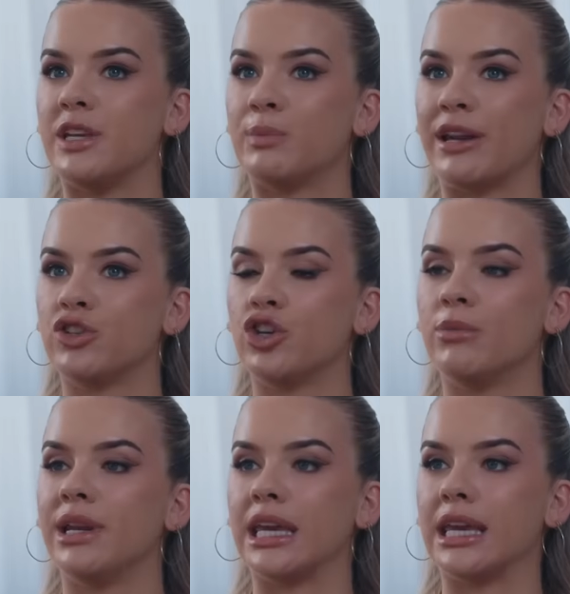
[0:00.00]
spent too
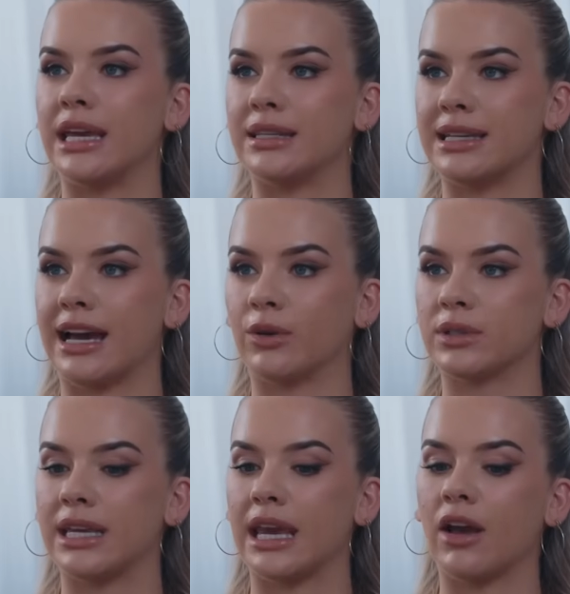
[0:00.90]
many years now
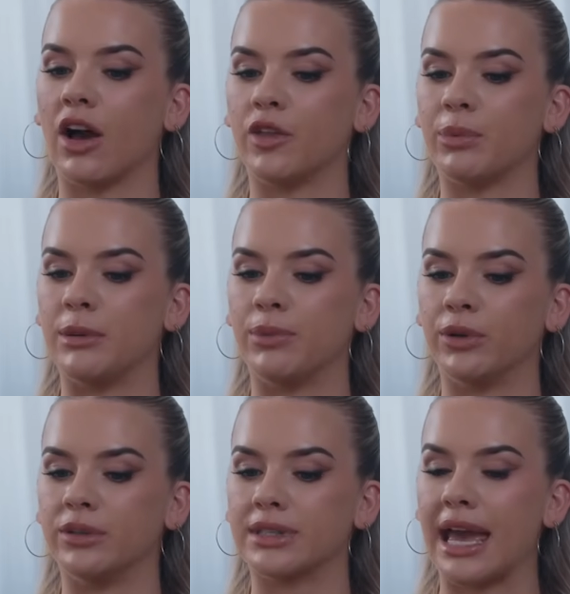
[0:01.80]
seeing other
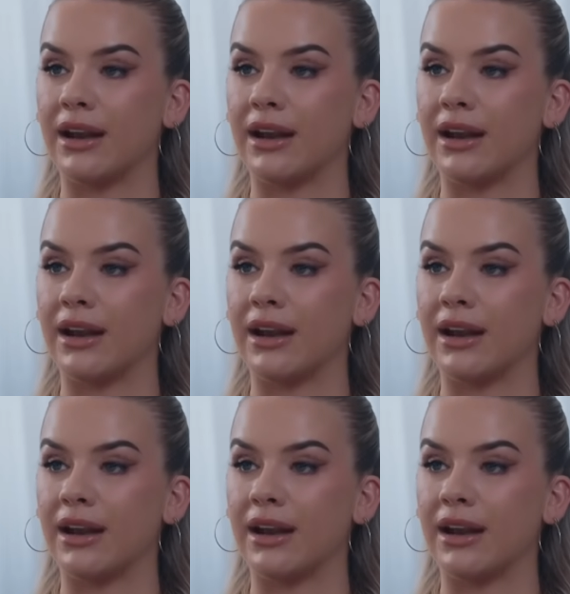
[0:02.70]
people's